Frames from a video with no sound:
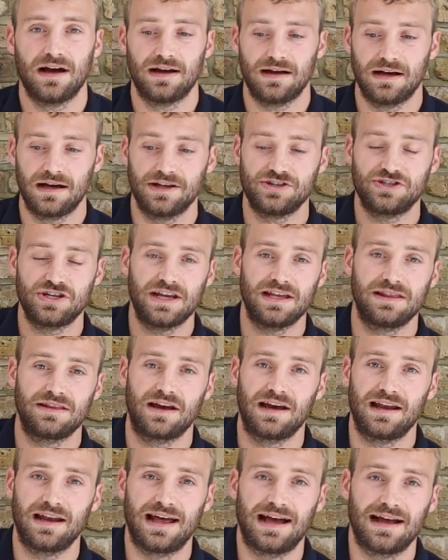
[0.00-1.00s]
uh, a gene
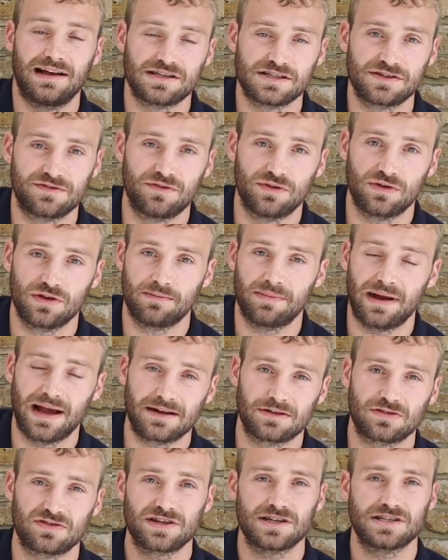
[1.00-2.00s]
that allows for the
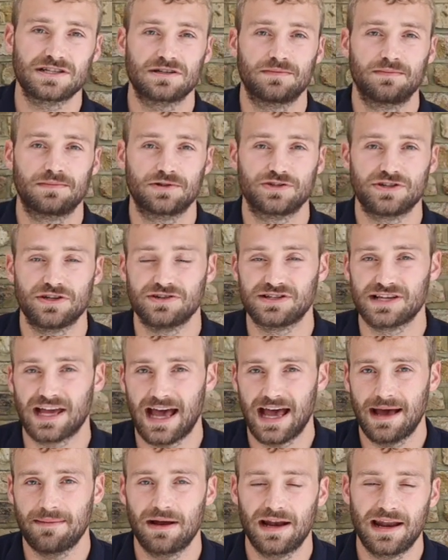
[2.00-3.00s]
pancreas to produce
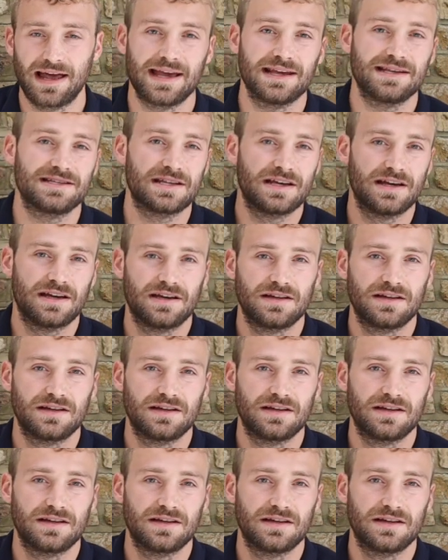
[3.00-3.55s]
amylase